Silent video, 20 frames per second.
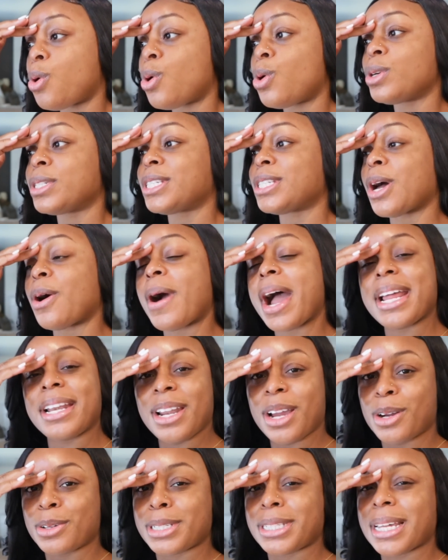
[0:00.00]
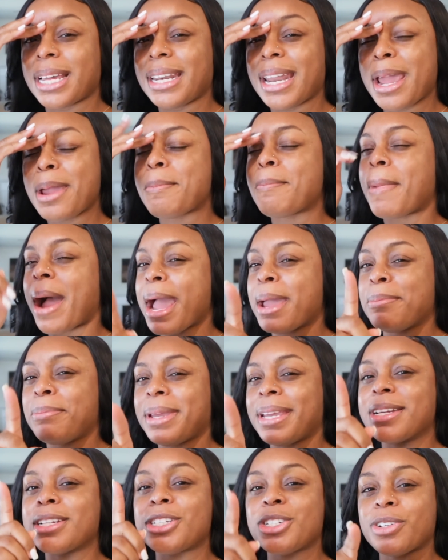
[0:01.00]
So I know Sunday might
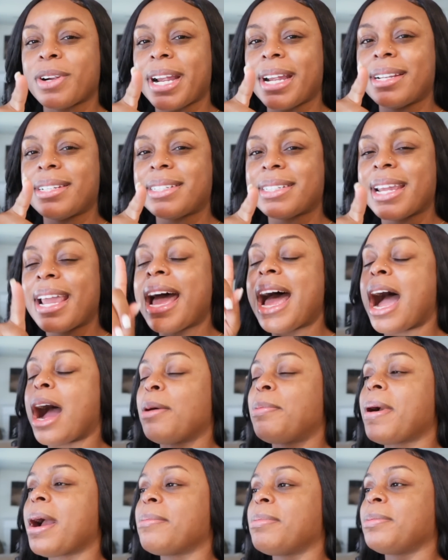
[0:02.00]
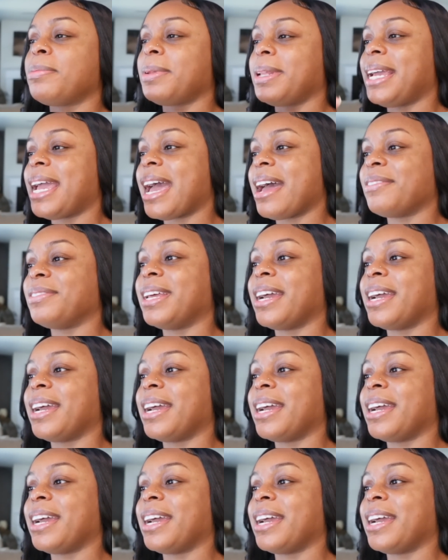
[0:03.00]
be a stretch. I'll probably have